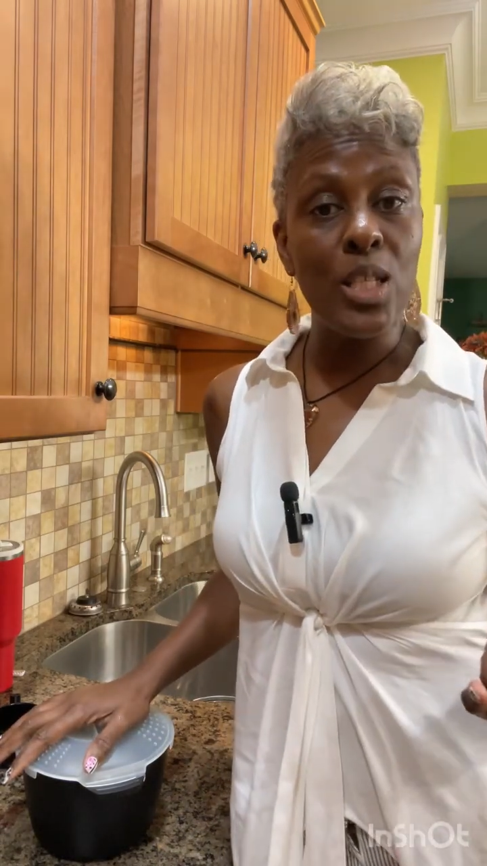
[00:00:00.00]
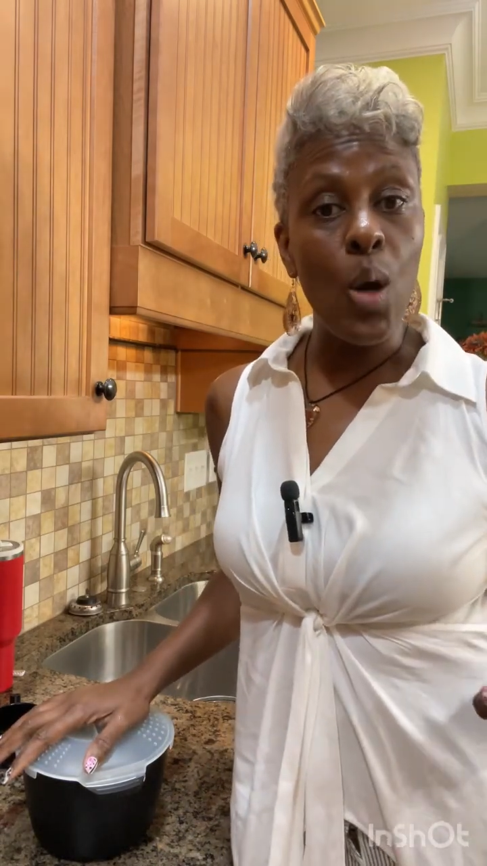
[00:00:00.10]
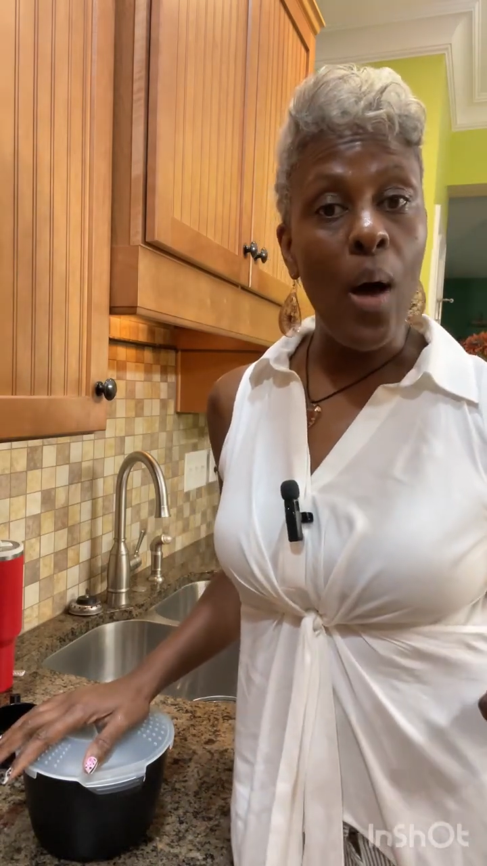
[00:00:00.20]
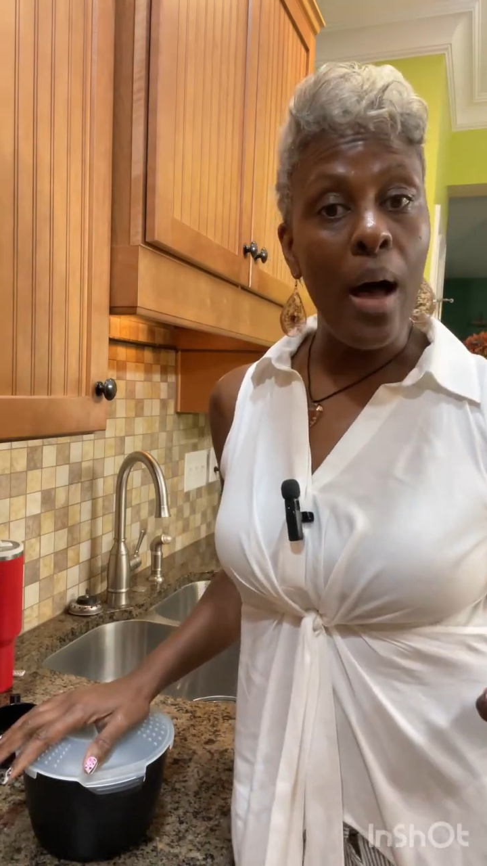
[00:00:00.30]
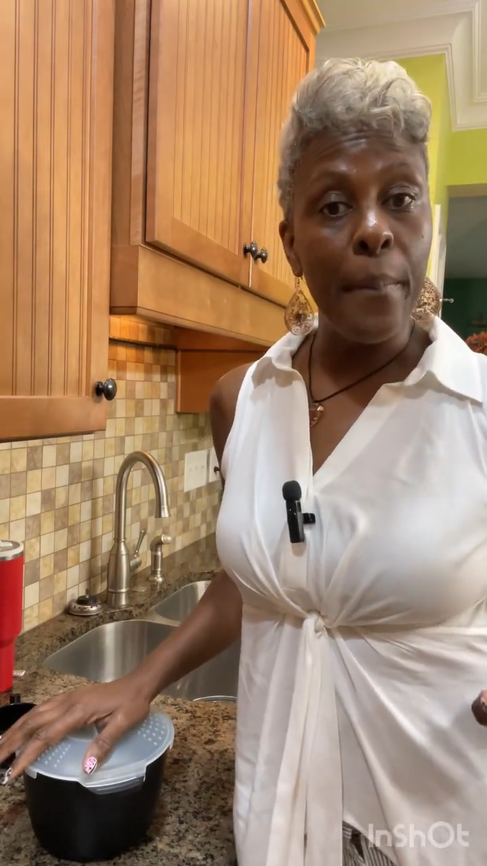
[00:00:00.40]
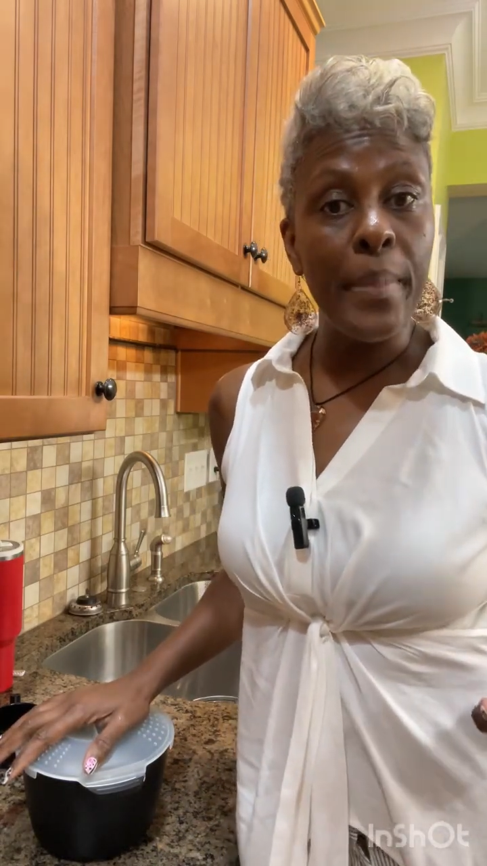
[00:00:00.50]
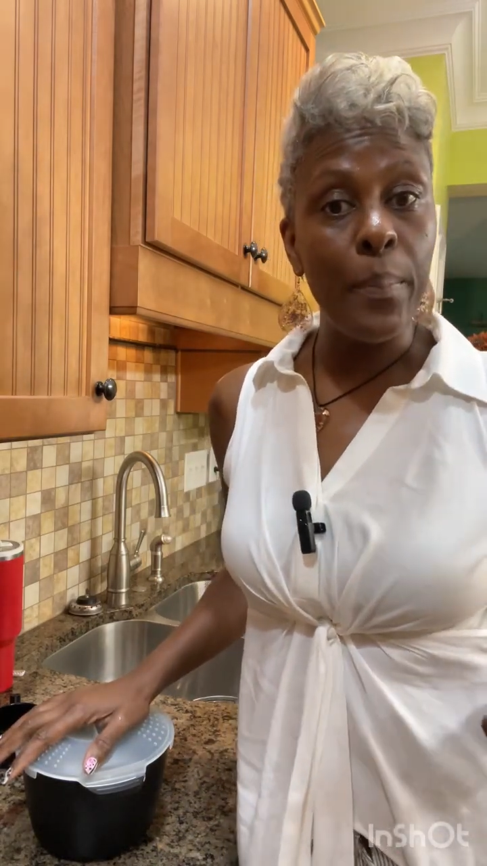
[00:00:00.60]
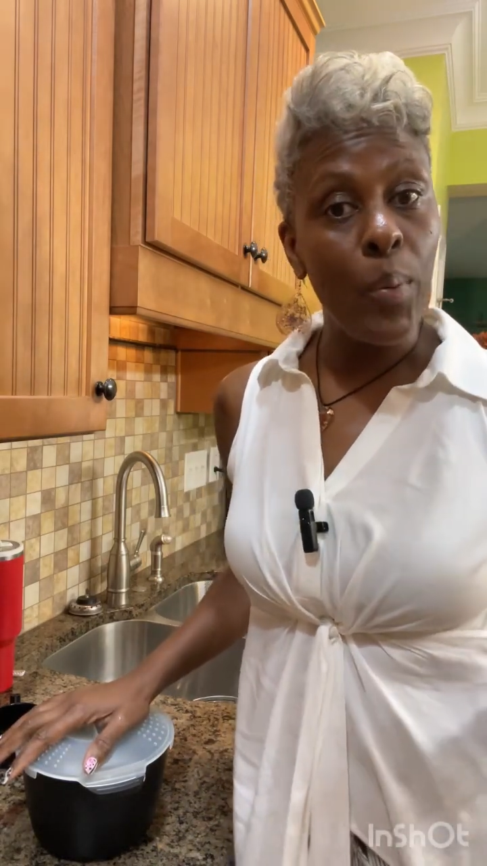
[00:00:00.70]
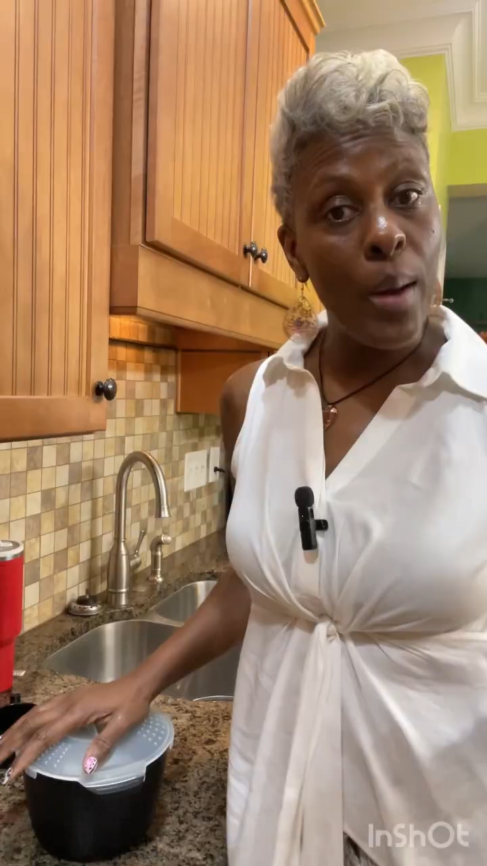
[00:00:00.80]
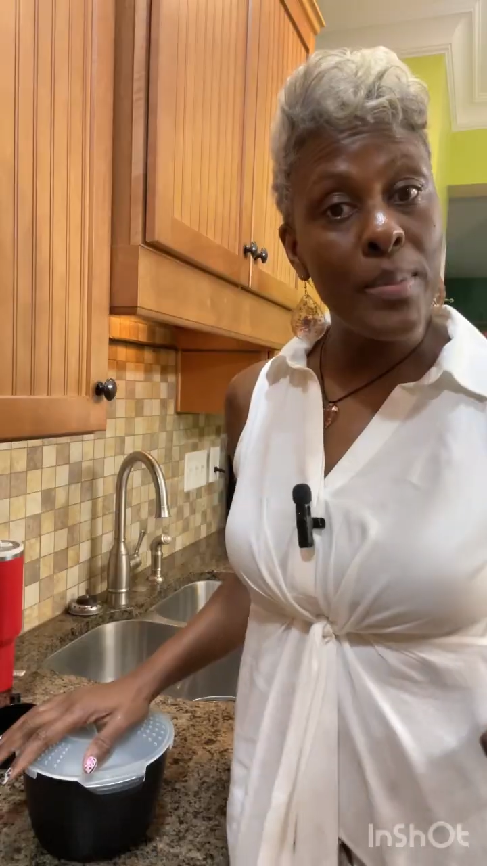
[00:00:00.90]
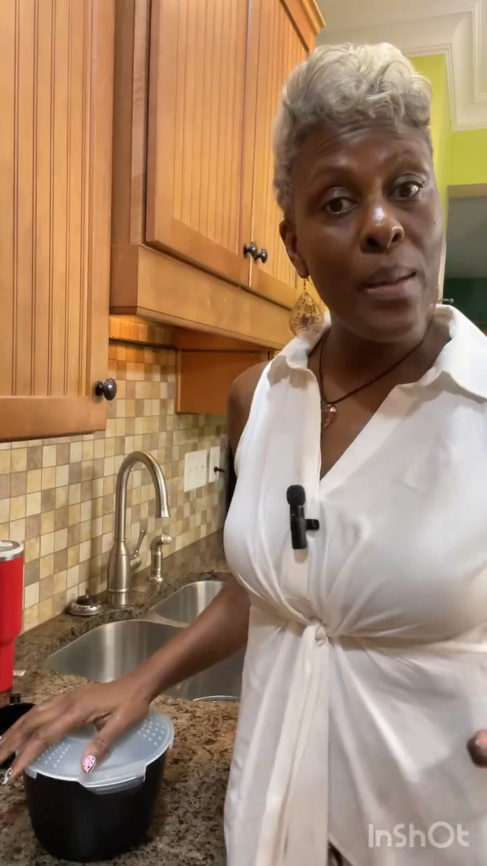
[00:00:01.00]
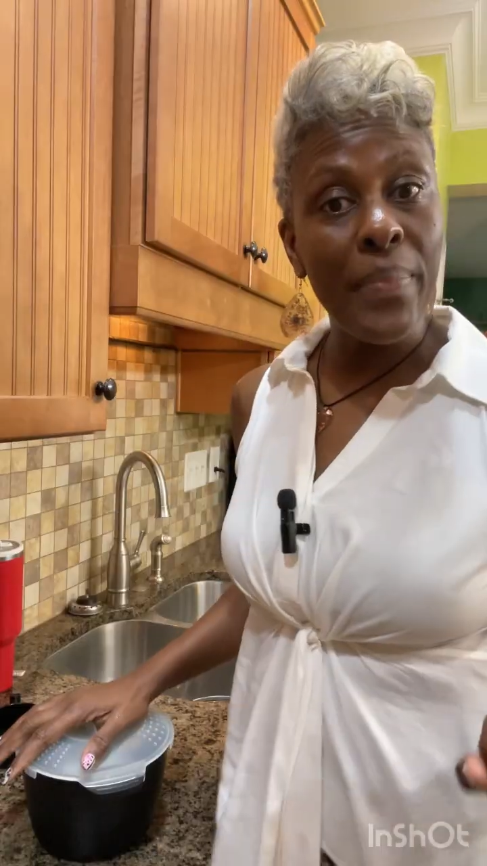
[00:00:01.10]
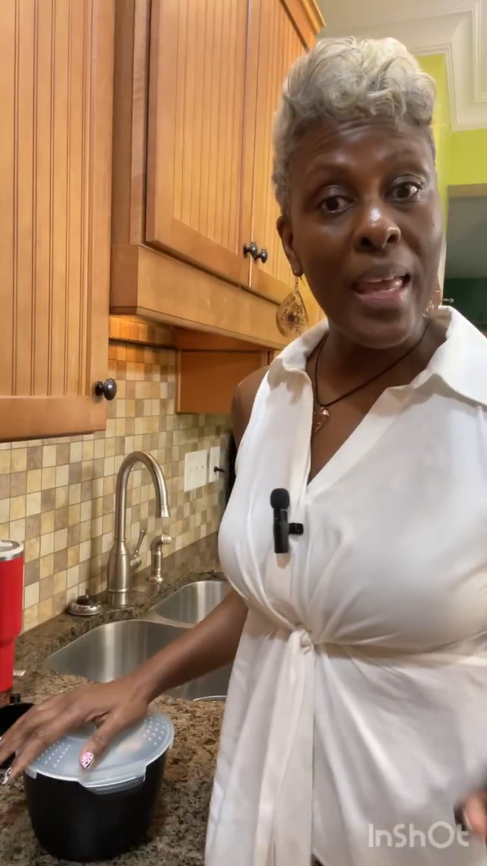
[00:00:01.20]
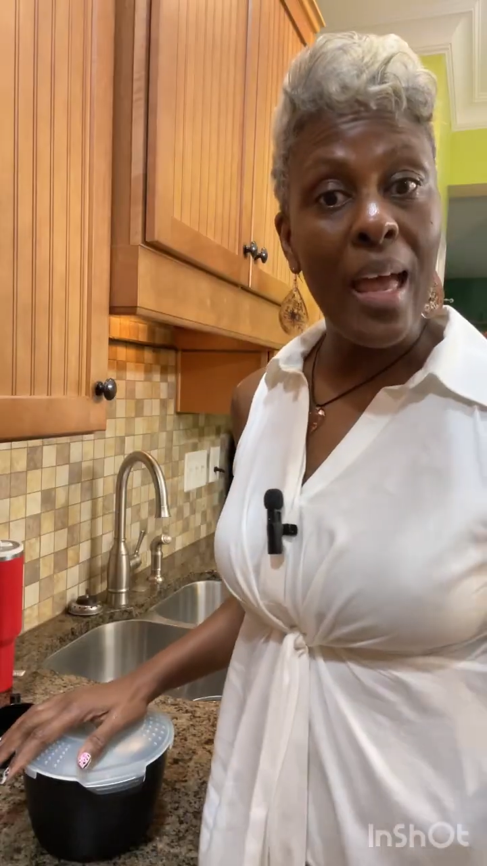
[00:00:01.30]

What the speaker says: So I'm going to prep something